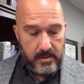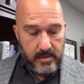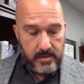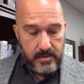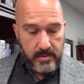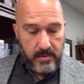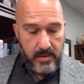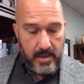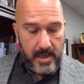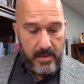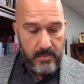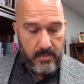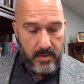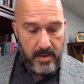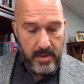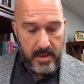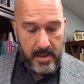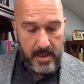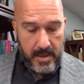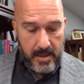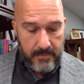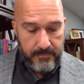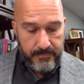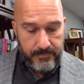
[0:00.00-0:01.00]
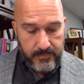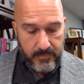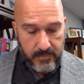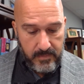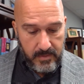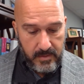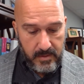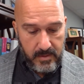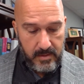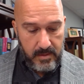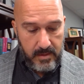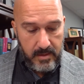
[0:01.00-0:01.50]
So Abraham
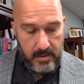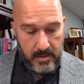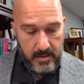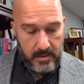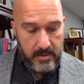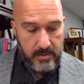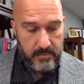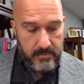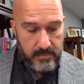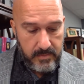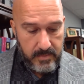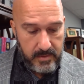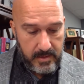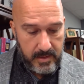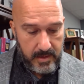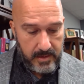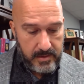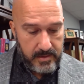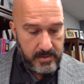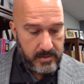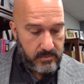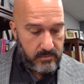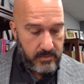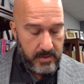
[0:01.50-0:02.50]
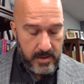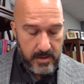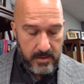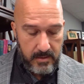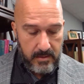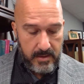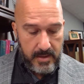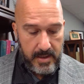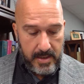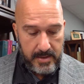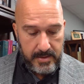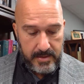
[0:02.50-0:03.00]
um, gets
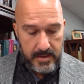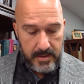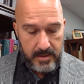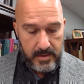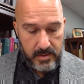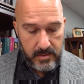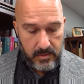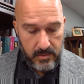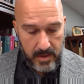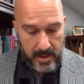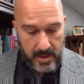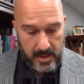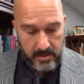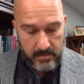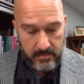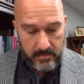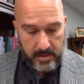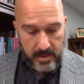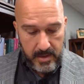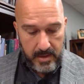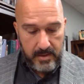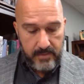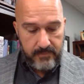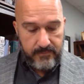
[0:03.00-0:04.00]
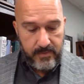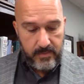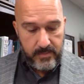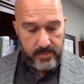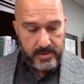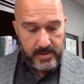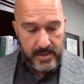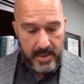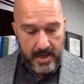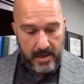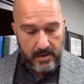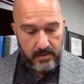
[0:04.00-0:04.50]
318 trained men from
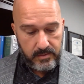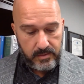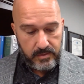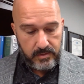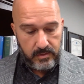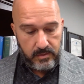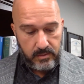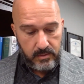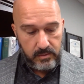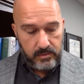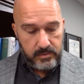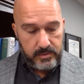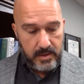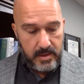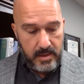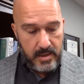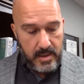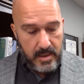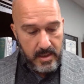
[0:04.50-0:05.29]
his household,